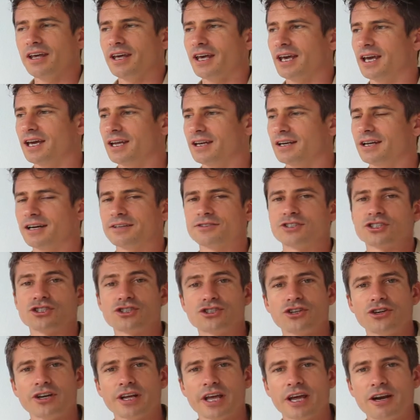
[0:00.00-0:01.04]
and I'm just
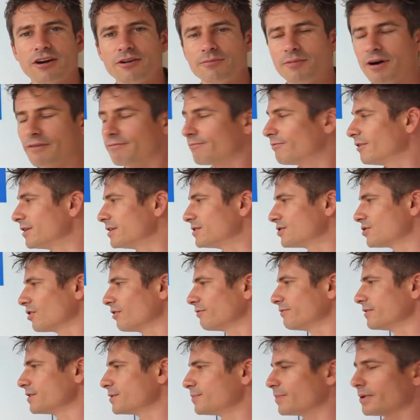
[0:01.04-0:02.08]
sitting here in my friend's
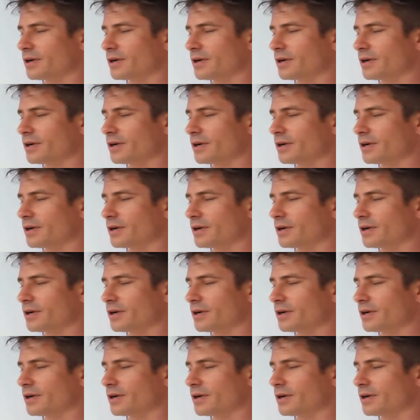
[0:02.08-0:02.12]
office,